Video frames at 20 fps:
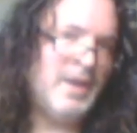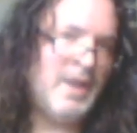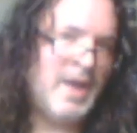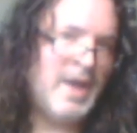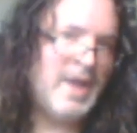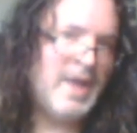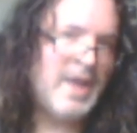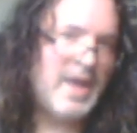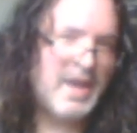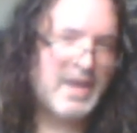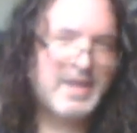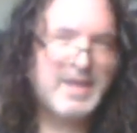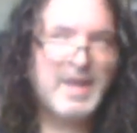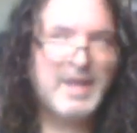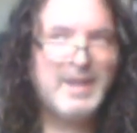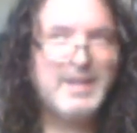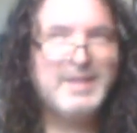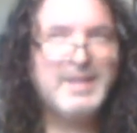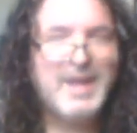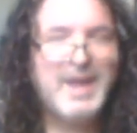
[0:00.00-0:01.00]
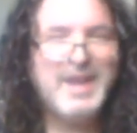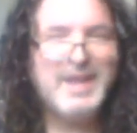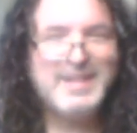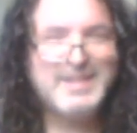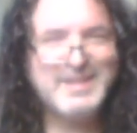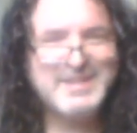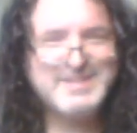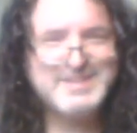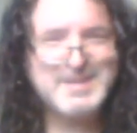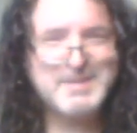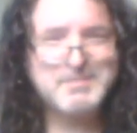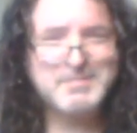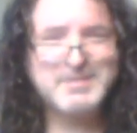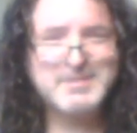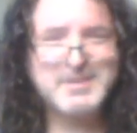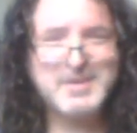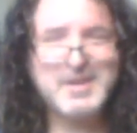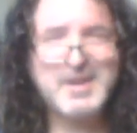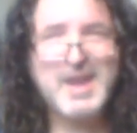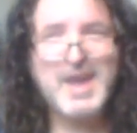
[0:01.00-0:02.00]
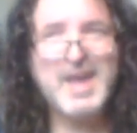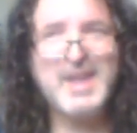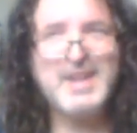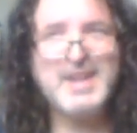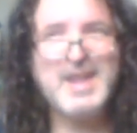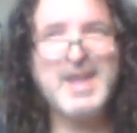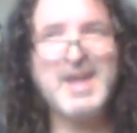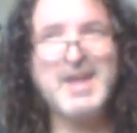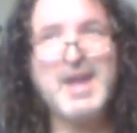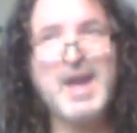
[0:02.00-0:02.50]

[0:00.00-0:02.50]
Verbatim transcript: I, I kind of like this episode, and uh,